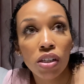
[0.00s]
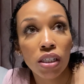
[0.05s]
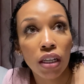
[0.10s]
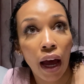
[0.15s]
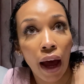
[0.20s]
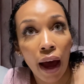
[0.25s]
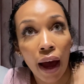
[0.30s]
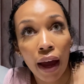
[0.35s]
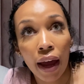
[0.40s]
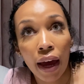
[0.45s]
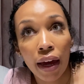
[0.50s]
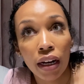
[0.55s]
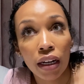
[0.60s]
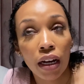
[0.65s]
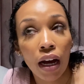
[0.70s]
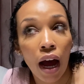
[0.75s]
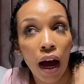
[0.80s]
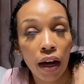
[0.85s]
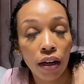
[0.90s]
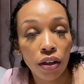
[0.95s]
guy at a
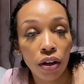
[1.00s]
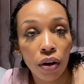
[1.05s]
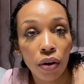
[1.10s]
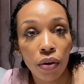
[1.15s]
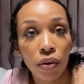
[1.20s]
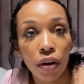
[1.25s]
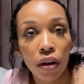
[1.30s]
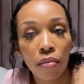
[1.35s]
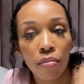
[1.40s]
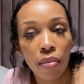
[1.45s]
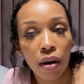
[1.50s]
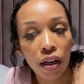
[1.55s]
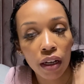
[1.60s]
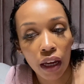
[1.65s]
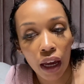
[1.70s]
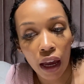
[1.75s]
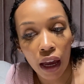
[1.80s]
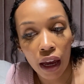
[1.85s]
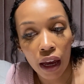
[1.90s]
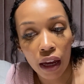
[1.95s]
condo in
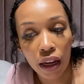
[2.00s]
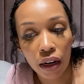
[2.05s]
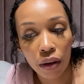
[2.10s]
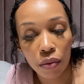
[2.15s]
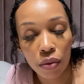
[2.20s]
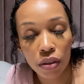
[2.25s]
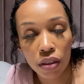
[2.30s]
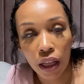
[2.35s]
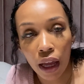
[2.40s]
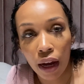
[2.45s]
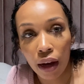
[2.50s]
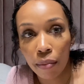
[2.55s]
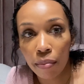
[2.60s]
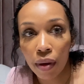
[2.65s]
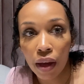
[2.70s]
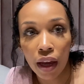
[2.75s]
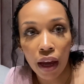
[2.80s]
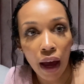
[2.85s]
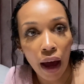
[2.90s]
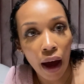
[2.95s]
Buckhead. It was like a
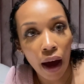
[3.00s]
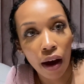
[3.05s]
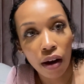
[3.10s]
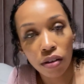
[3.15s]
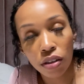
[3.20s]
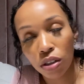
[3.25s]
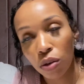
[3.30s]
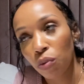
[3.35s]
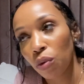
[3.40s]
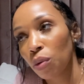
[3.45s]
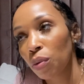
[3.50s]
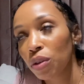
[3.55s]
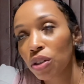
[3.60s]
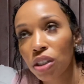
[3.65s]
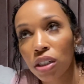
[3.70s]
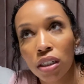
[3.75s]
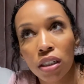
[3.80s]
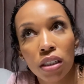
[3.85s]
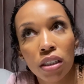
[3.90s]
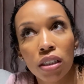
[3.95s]
penthouse, and we were
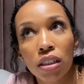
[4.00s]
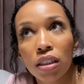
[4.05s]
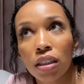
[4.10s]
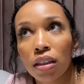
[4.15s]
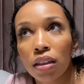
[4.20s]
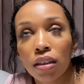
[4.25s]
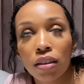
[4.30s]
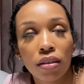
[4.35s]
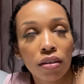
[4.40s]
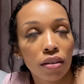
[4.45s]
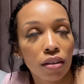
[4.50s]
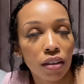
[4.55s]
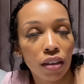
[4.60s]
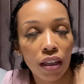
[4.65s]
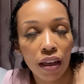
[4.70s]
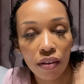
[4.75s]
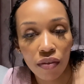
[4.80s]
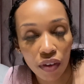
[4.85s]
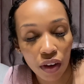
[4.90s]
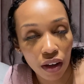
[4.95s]
just
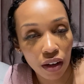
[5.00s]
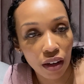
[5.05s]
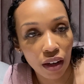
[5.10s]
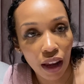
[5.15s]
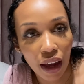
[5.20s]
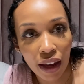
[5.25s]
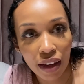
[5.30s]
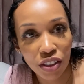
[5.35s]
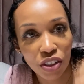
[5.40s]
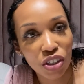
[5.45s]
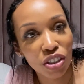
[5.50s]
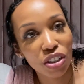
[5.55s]
living, like just